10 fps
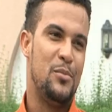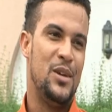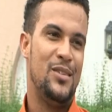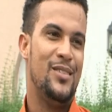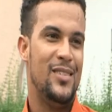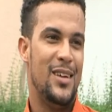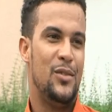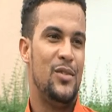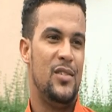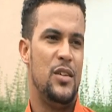coming
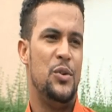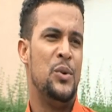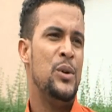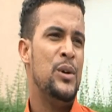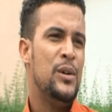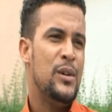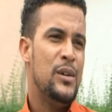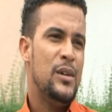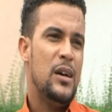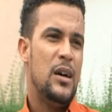there to see you.
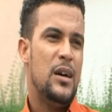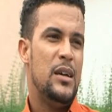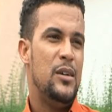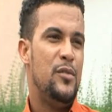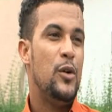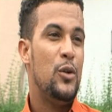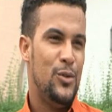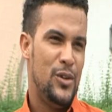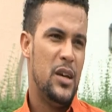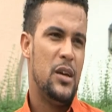I
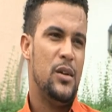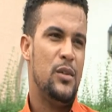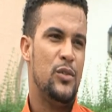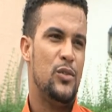followed you here